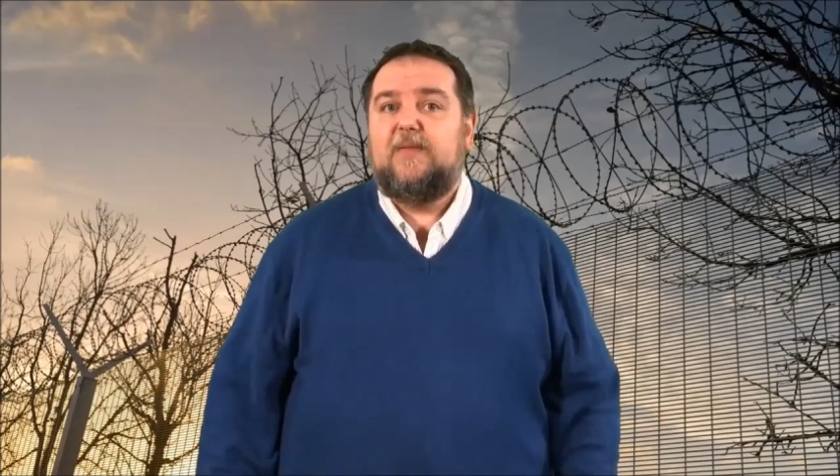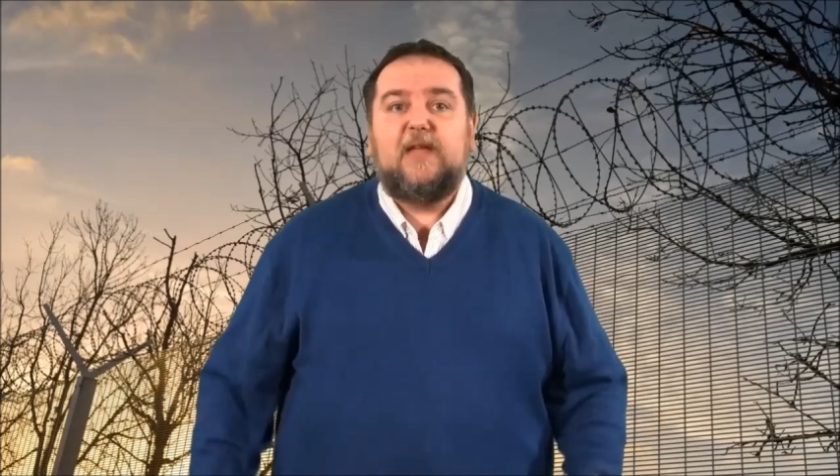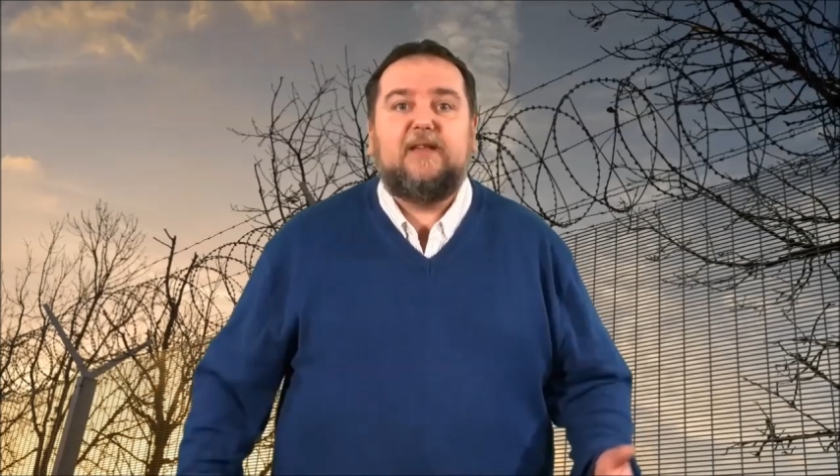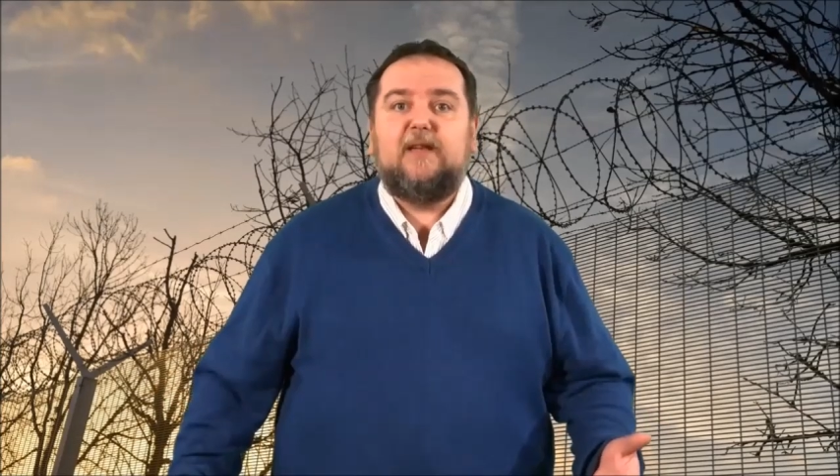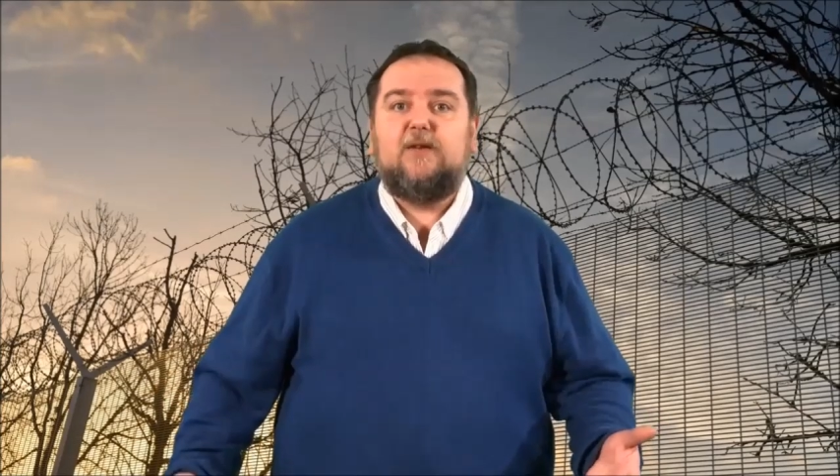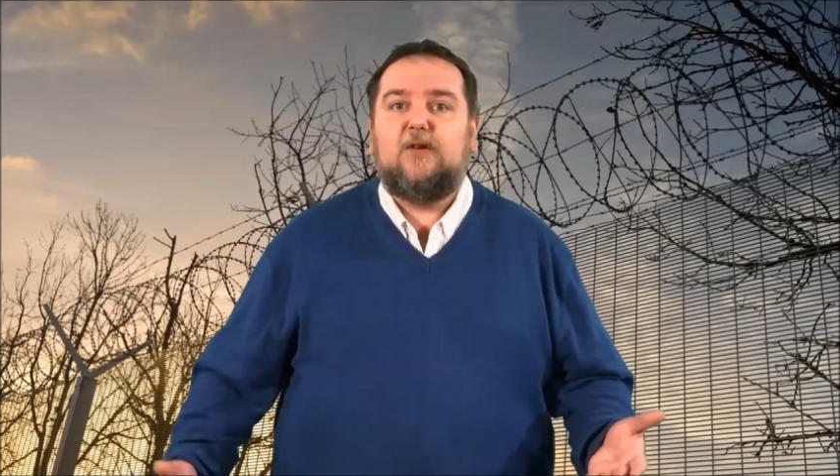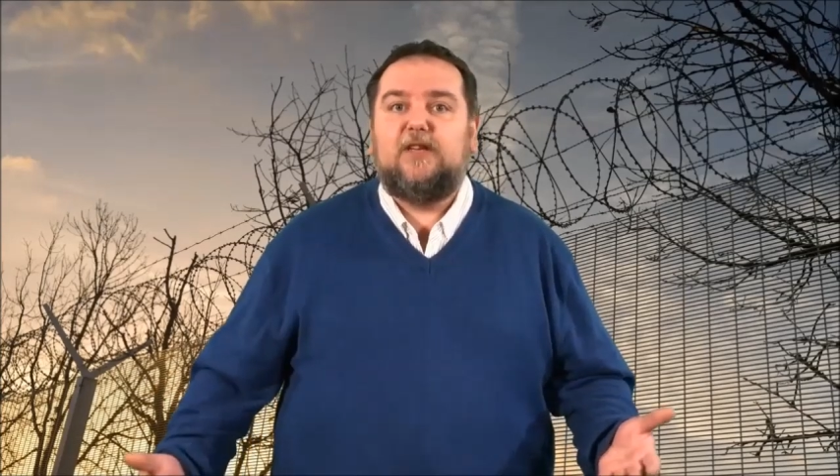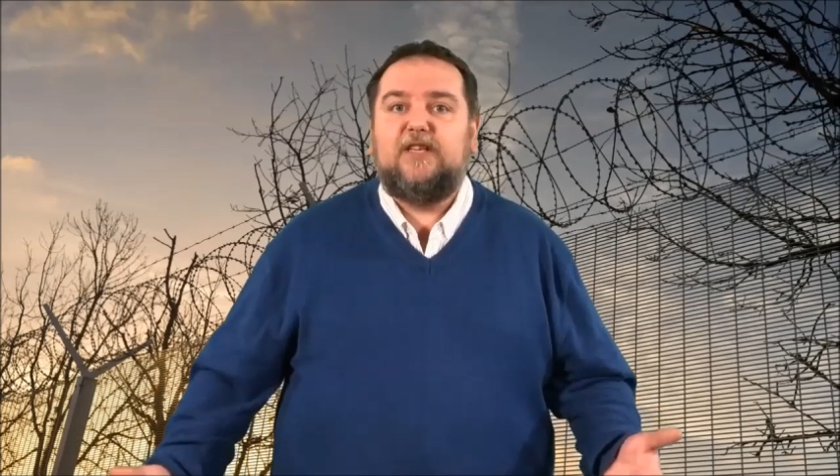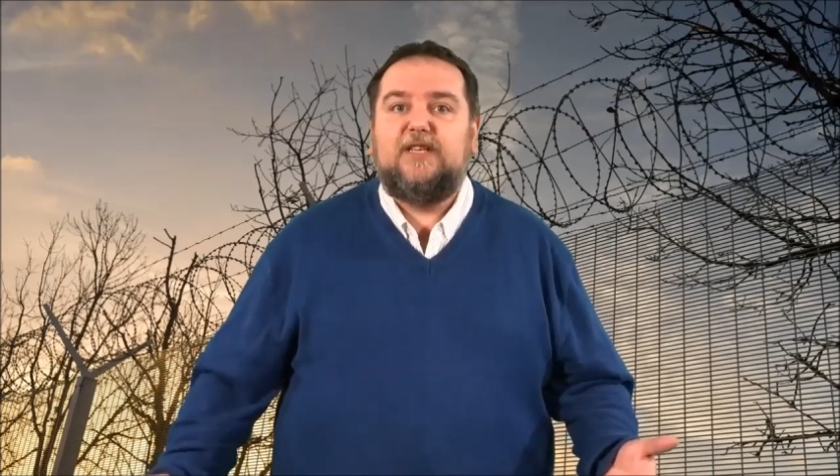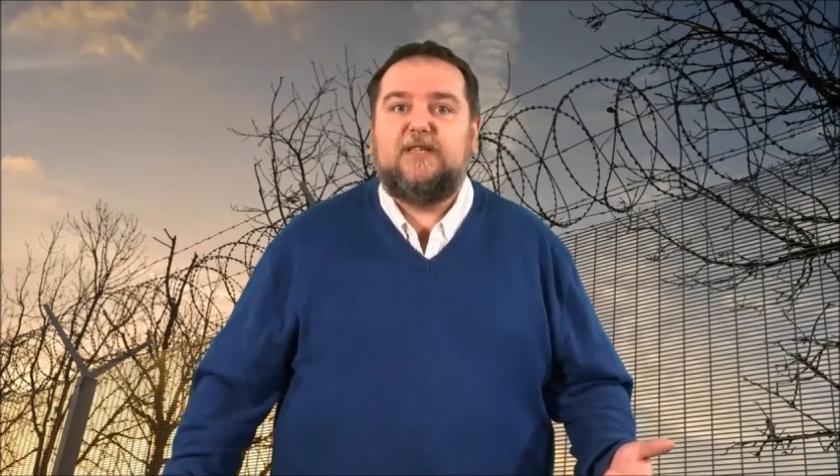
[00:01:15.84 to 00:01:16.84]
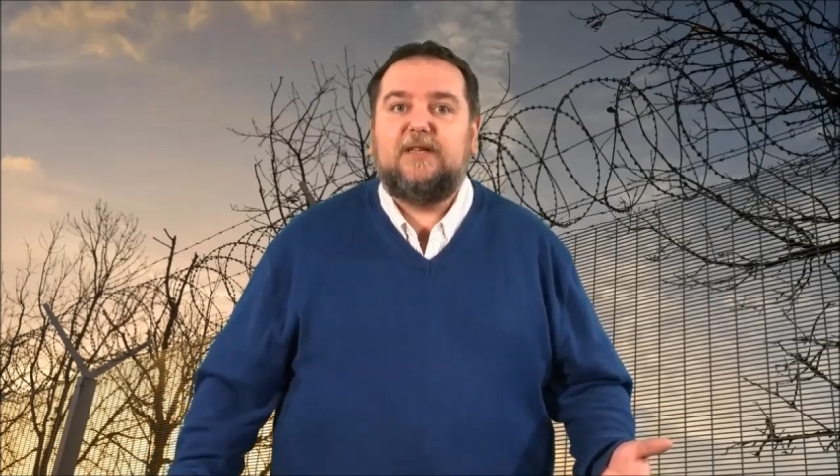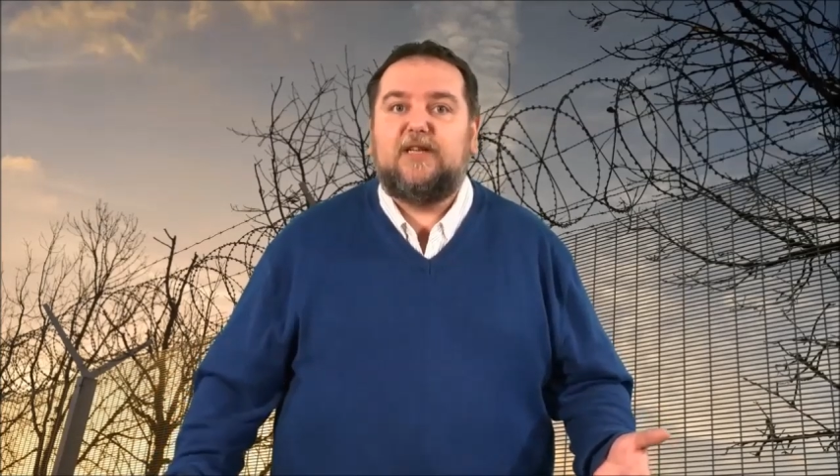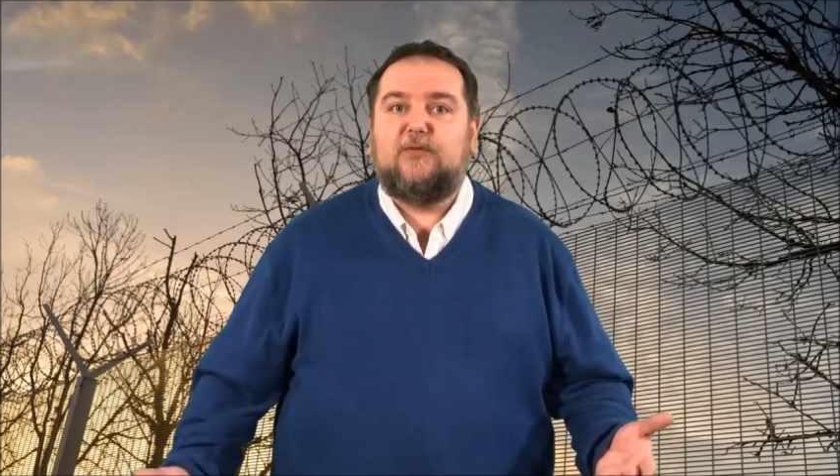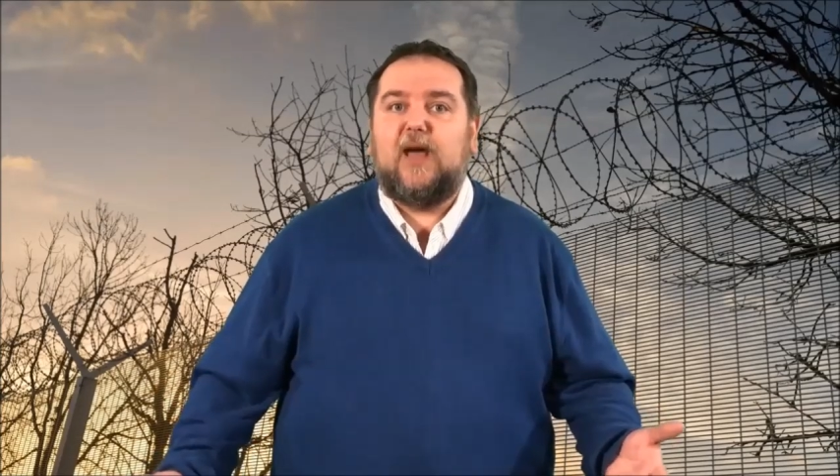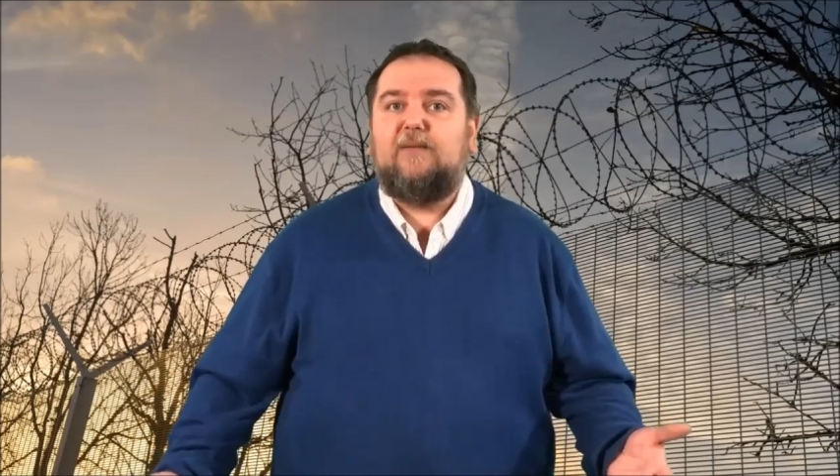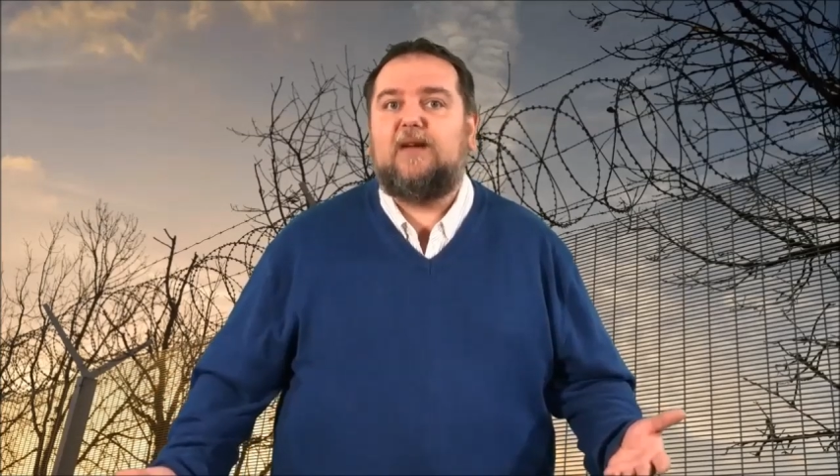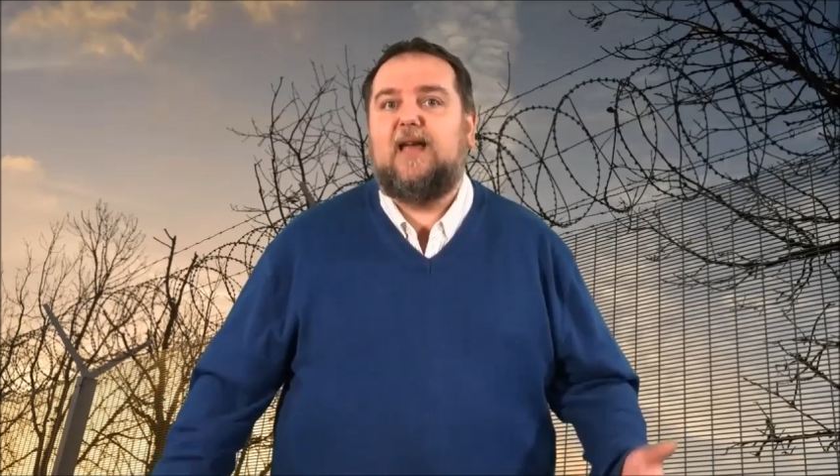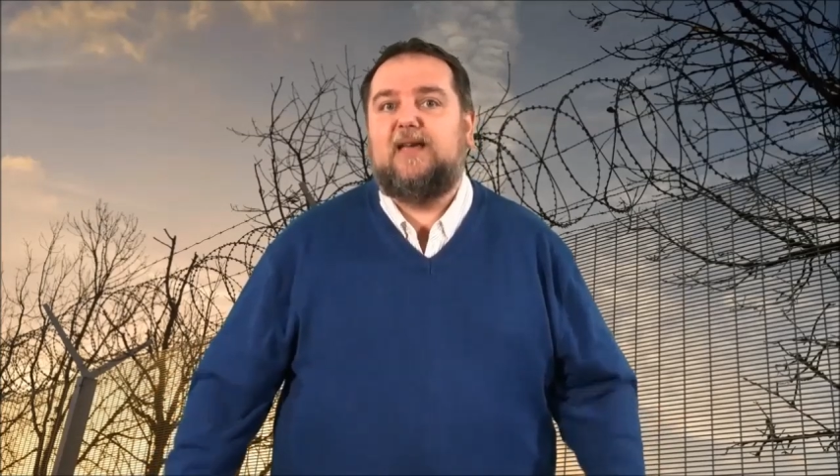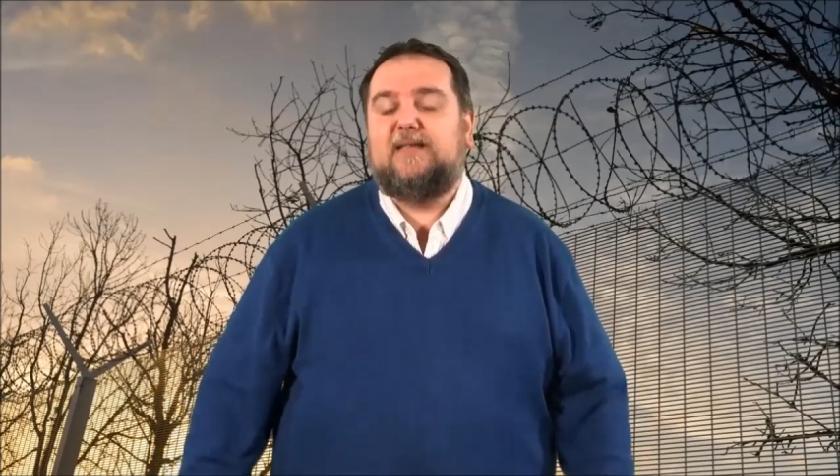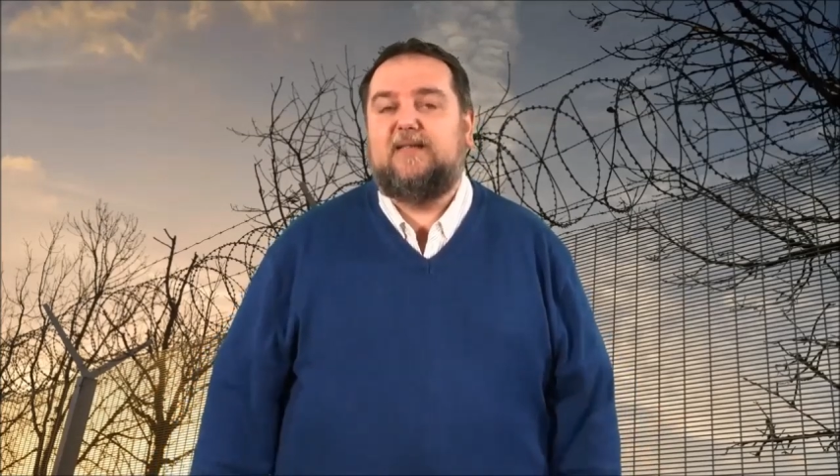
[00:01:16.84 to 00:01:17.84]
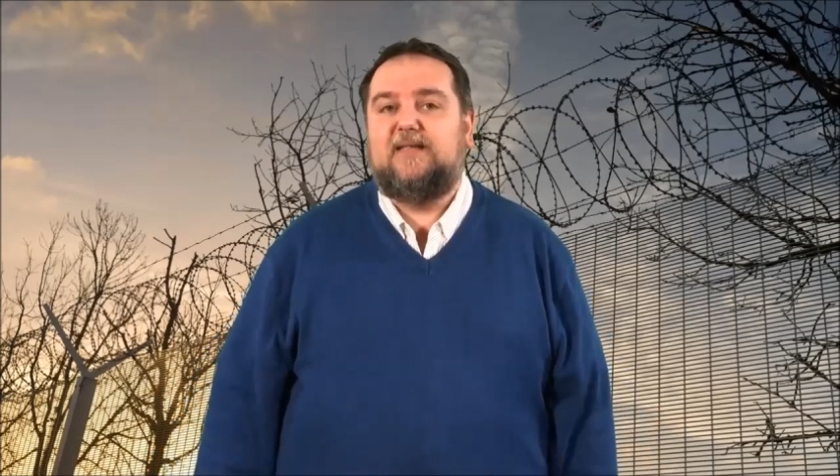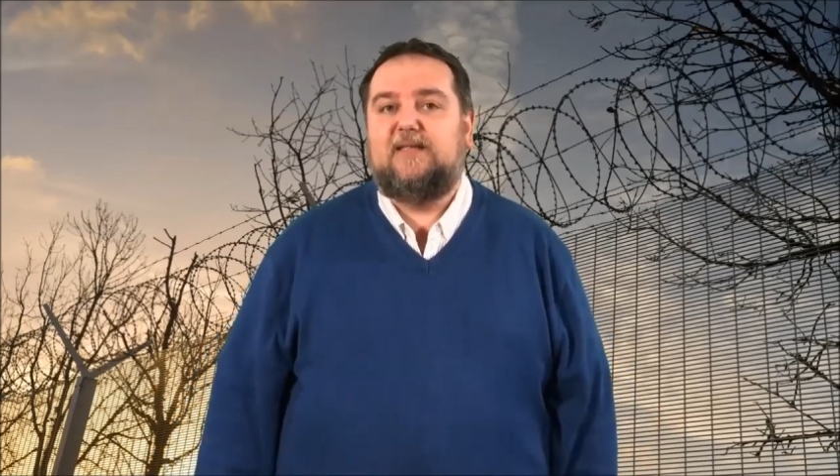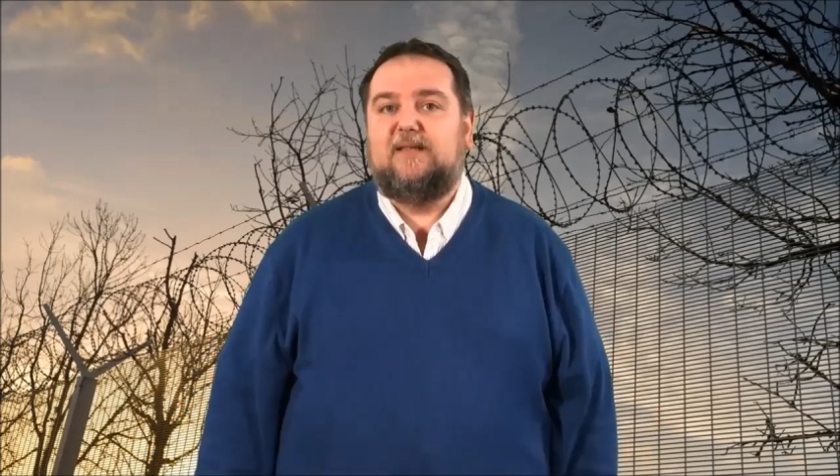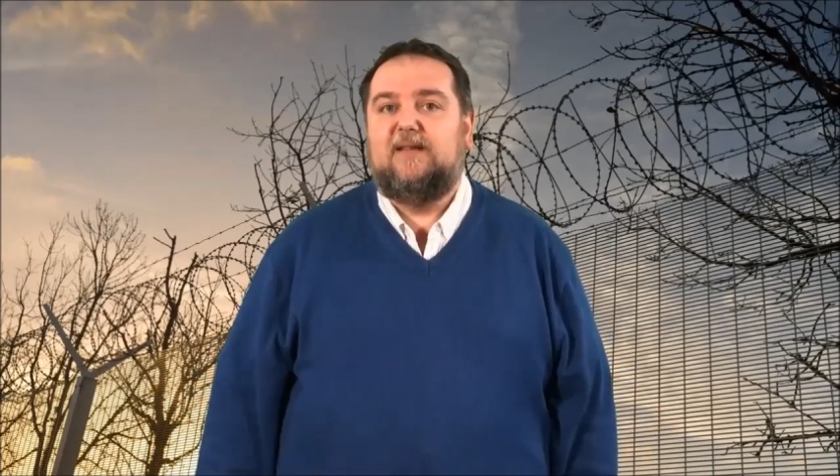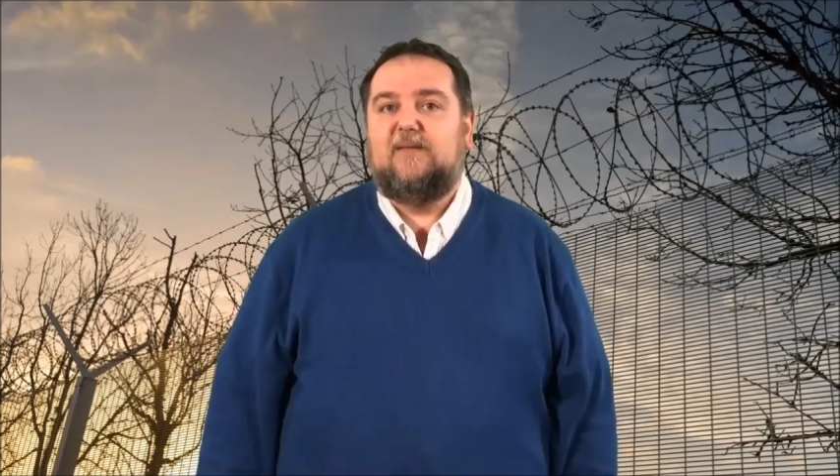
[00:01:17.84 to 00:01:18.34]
They did not need a driving license